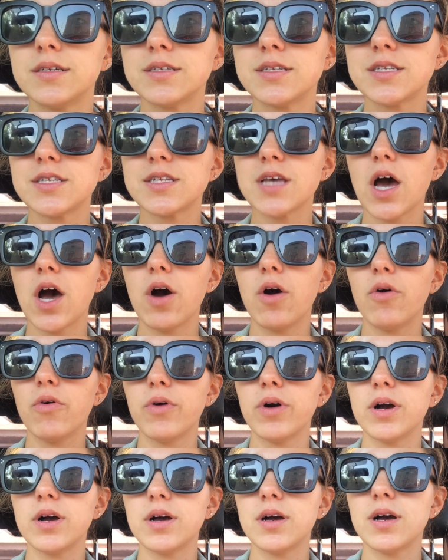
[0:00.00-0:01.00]

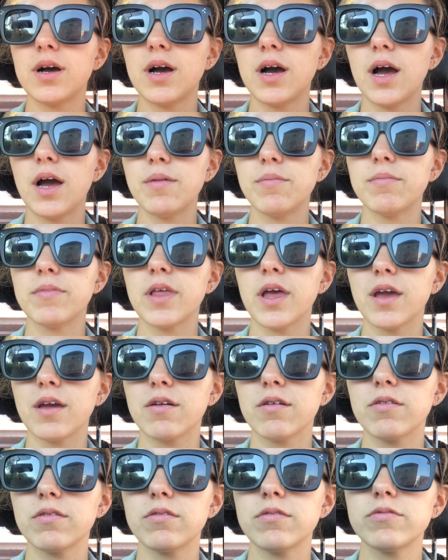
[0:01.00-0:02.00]
So I'm like
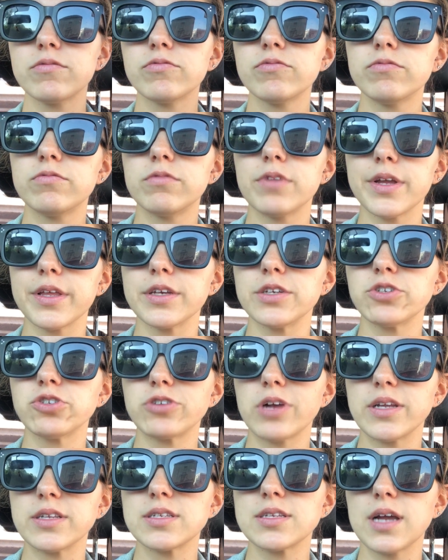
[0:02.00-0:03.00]
really
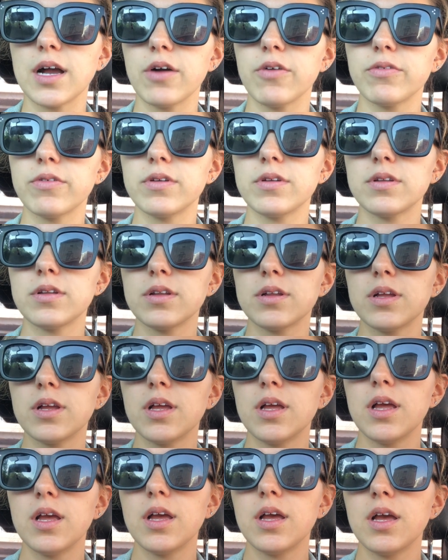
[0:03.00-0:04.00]
stressed out.
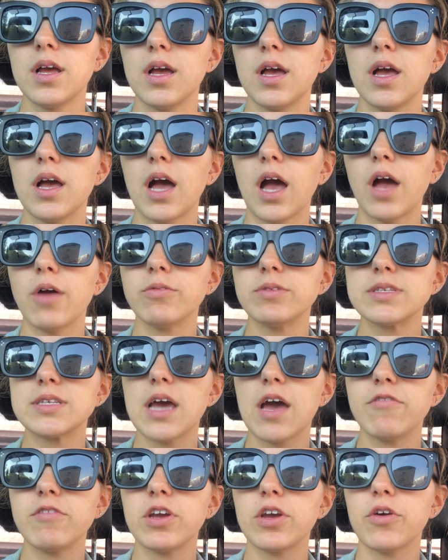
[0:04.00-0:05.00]
I was
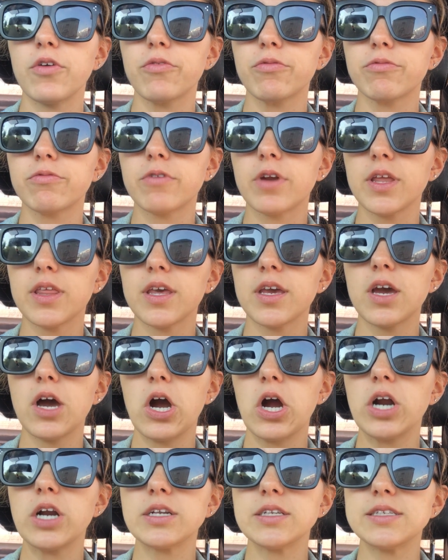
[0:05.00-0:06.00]
having a really
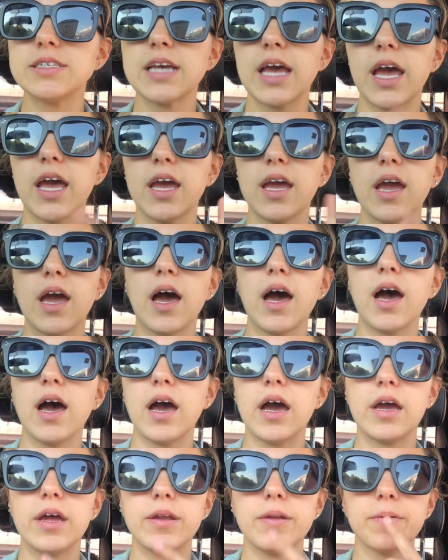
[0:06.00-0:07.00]
hard day
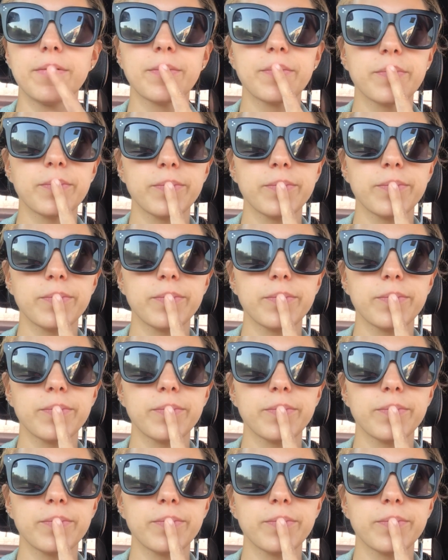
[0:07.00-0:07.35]
on